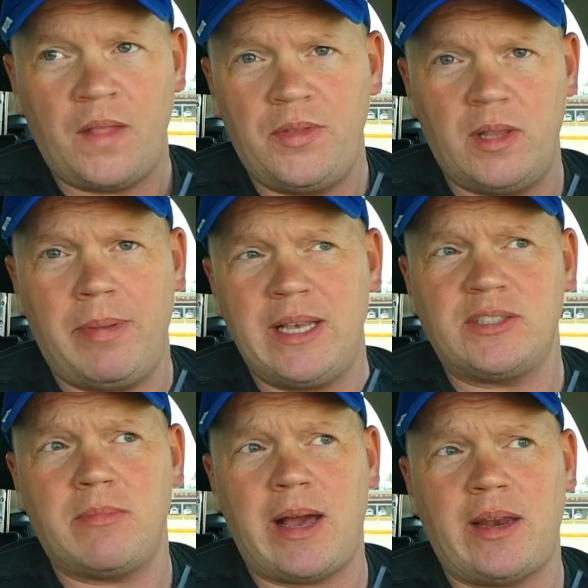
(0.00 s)
to the
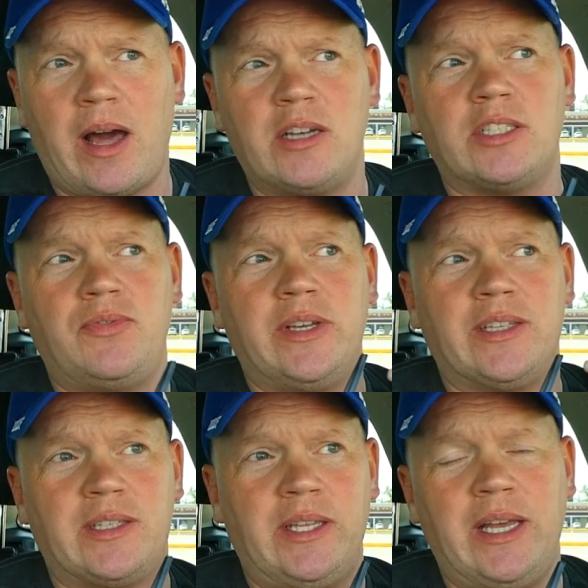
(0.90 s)
best of my knowledge, if you
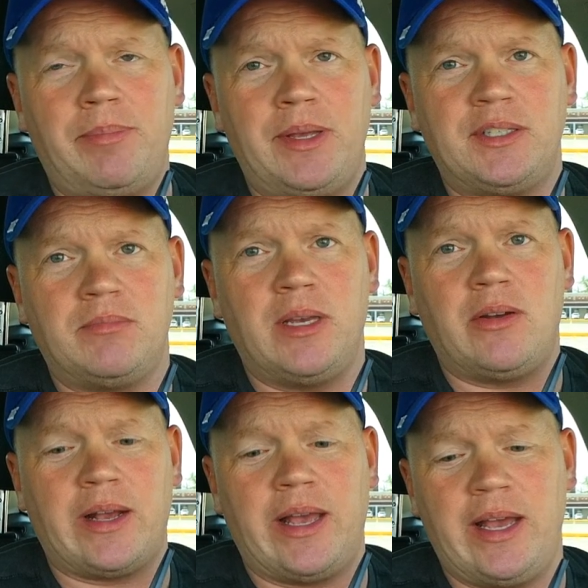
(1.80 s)
get the 10 piece of
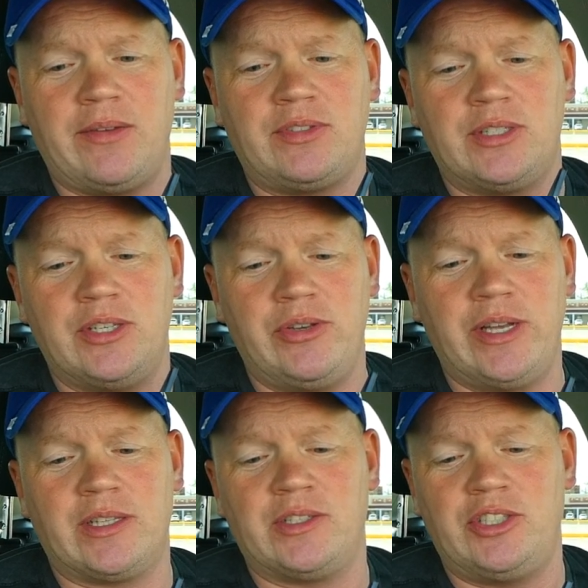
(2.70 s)
meal at KFC, you
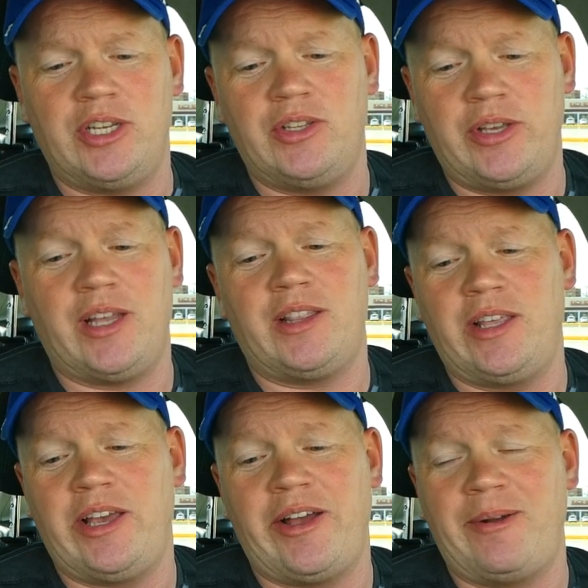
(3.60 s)
get the chi- you get
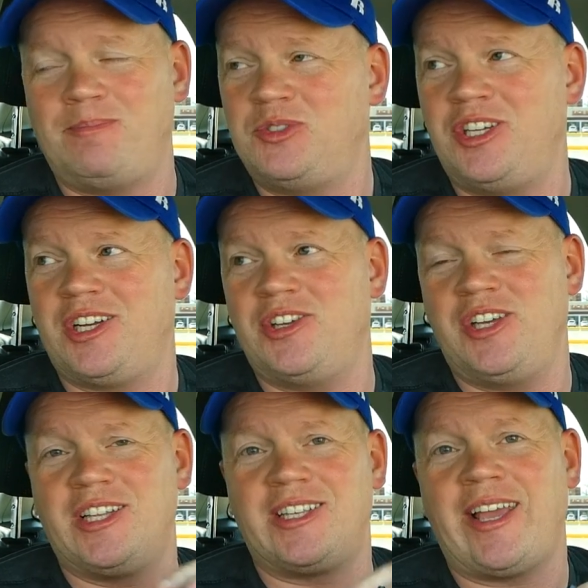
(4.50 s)
the uh, chicken, you
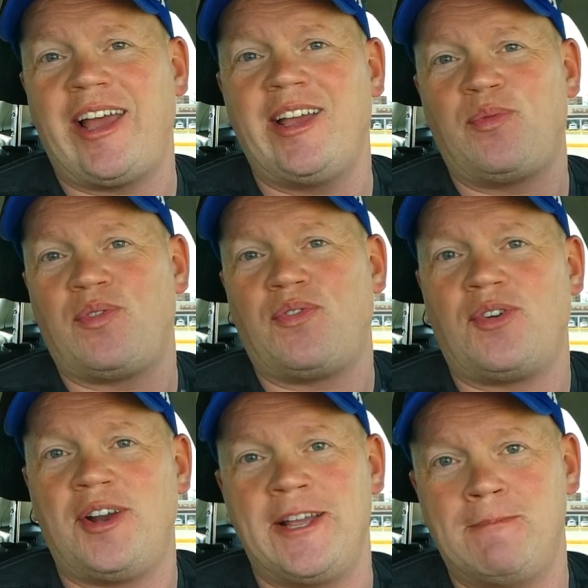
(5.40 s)
get the cake for
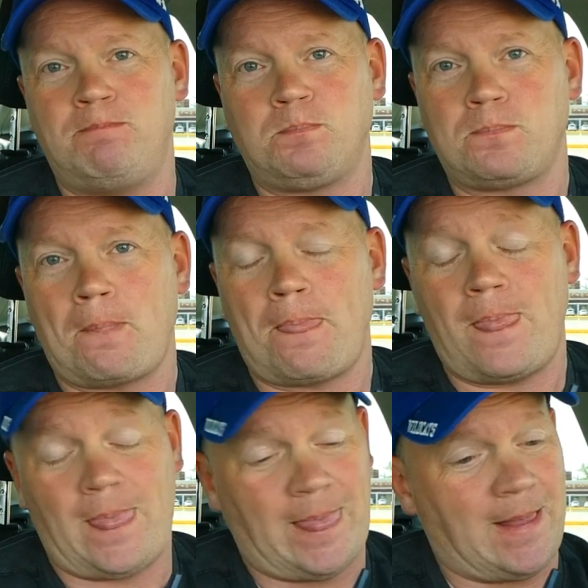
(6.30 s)
free.
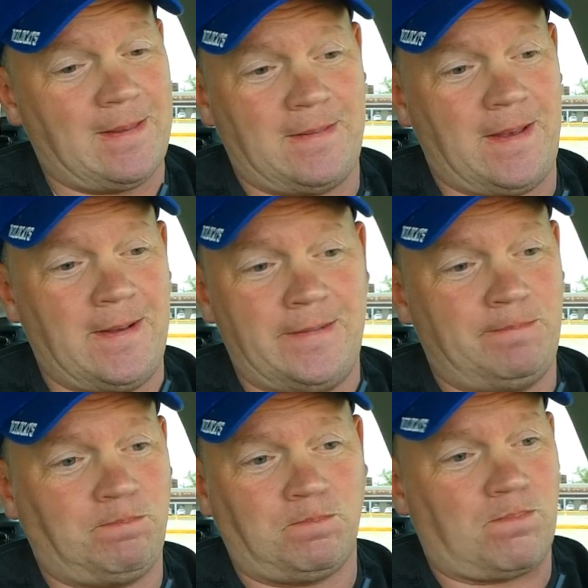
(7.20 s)
So
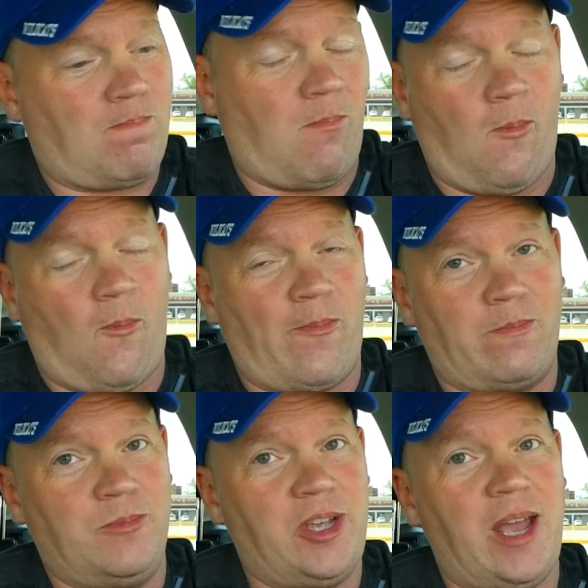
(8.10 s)

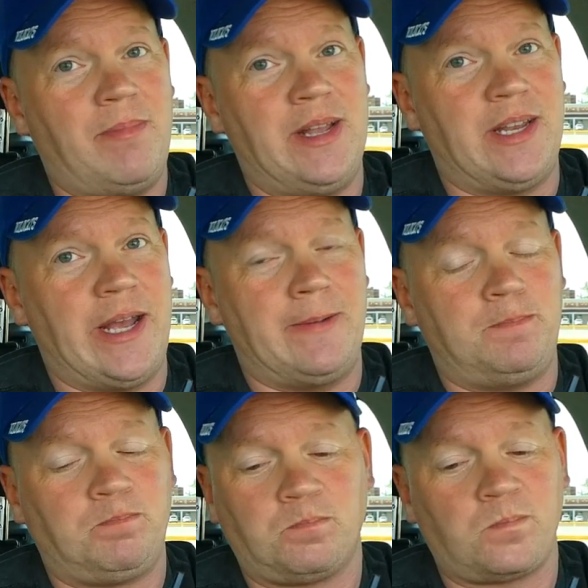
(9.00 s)
you can't beat that.
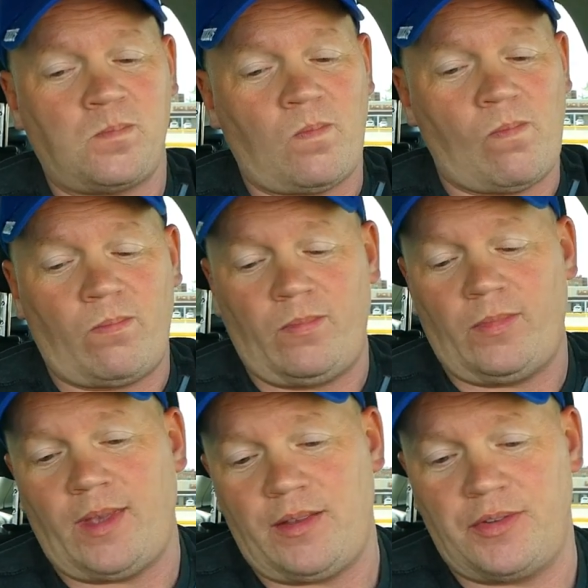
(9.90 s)

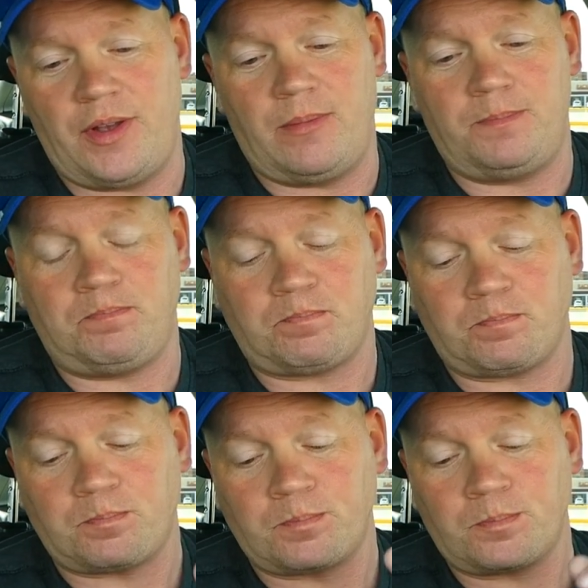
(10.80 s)
So
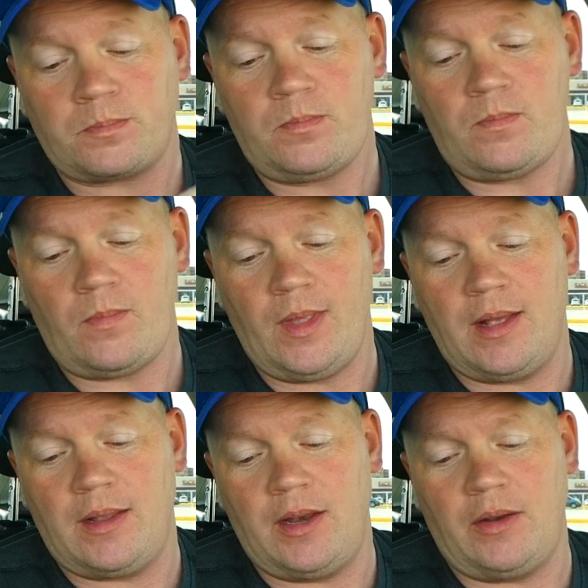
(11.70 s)

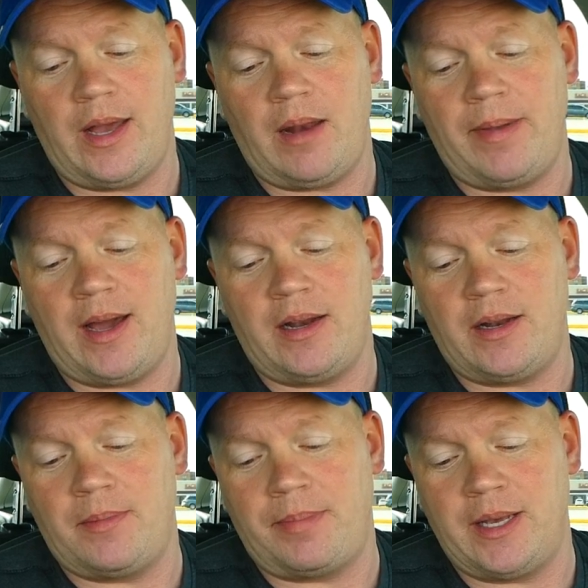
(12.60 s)
no doubt about
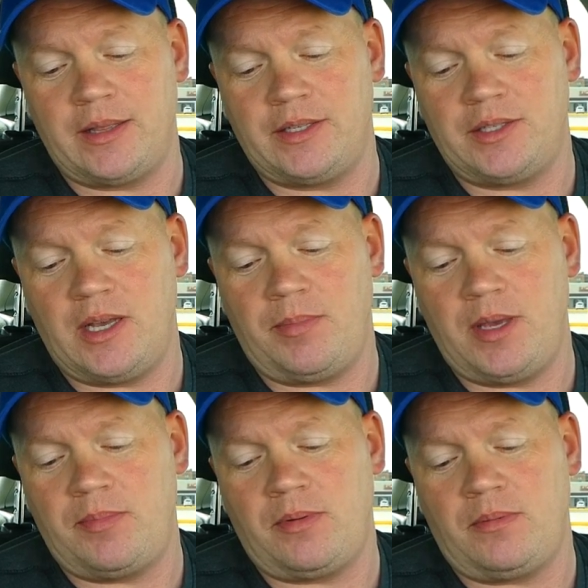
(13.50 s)
it. Pick this up,
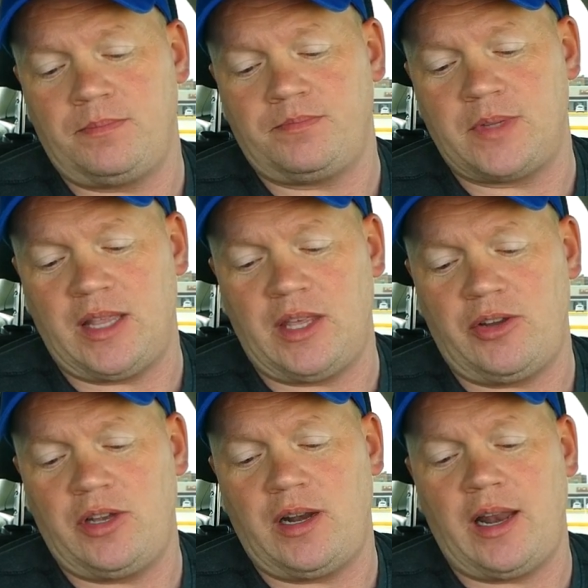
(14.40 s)
people. I
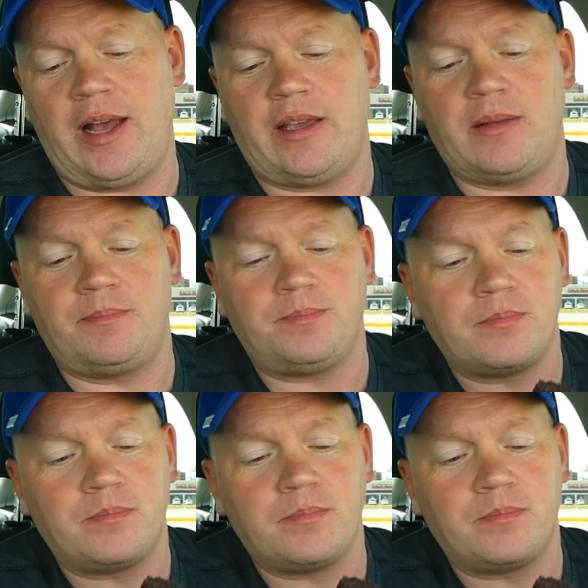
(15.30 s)
think you're gonna like it.